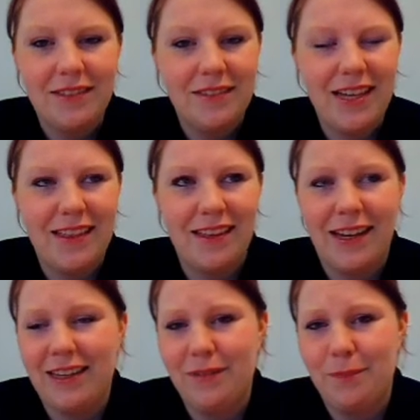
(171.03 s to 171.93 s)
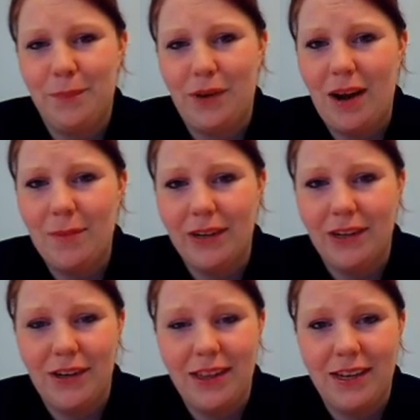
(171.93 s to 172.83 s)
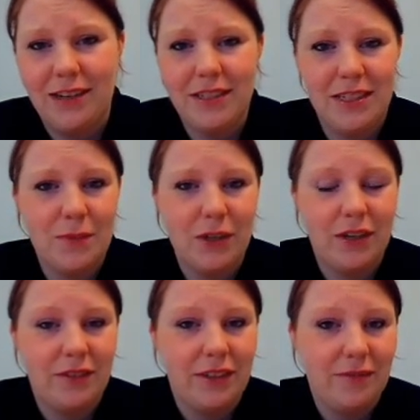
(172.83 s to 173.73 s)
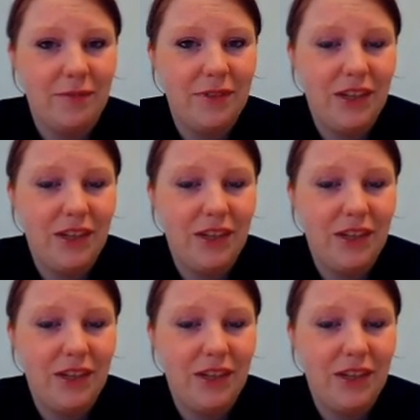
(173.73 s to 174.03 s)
Nothing like bribery or anything, just more of a,